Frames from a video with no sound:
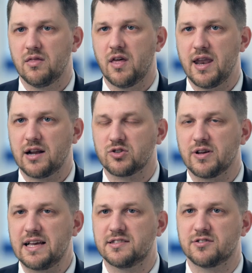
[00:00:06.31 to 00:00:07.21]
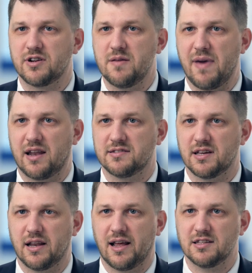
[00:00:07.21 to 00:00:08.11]
The natural history in medicine
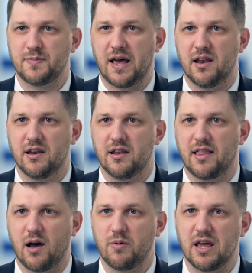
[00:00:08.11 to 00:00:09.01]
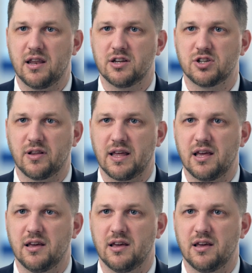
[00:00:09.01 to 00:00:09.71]
has been that we initially